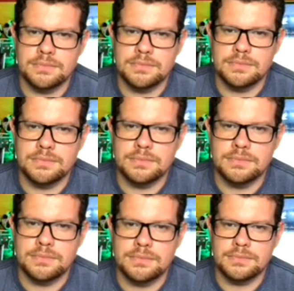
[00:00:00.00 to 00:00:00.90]

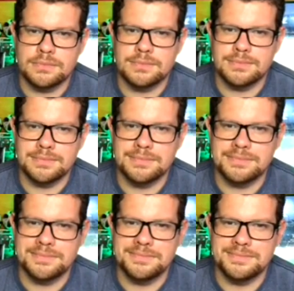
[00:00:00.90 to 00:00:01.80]

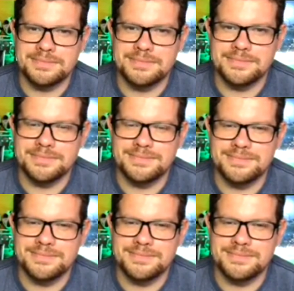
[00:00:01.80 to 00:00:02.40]
This person isn't speaking.